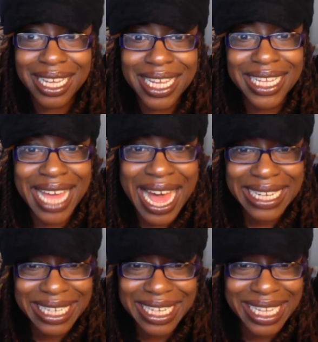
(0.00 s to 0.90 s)

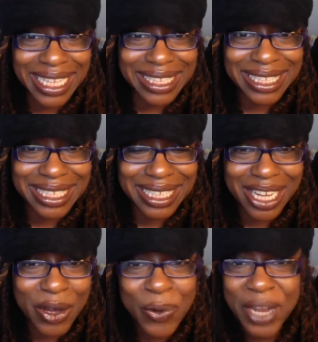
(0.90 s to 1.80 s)
Ghanaians
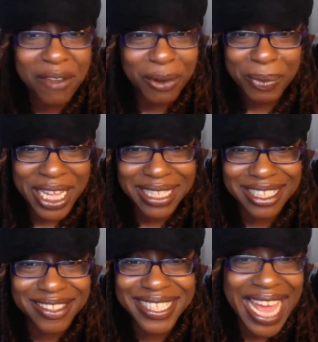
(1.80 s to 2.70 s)
who never been
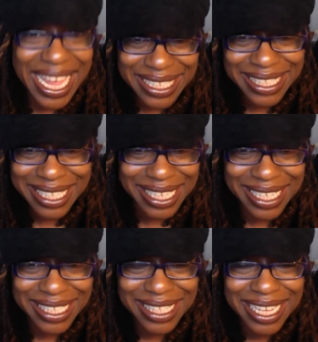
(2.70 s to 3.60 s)
to
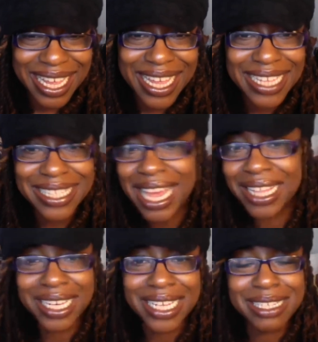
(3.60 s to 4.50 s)
Texas
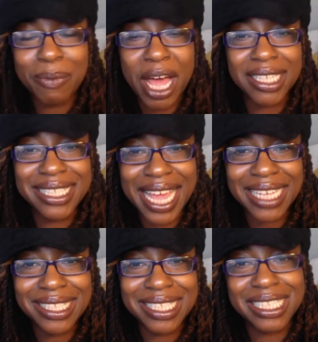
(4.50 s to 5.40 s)
telling us about
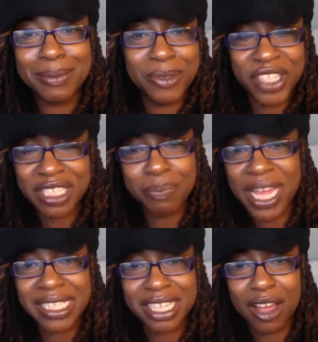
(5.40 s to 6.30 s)
Texas just
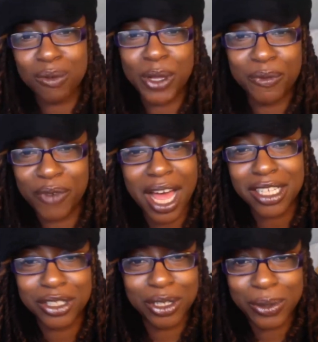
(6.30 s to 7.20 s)
based off what
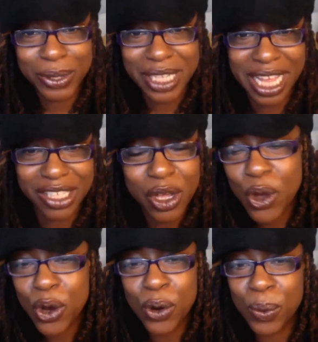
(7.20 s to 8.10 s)
Fox News says
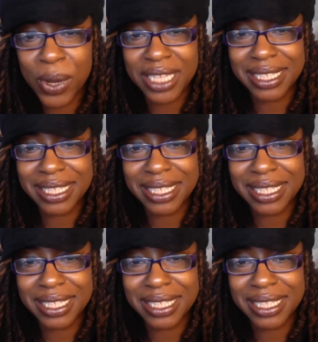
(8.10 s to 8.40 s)
or what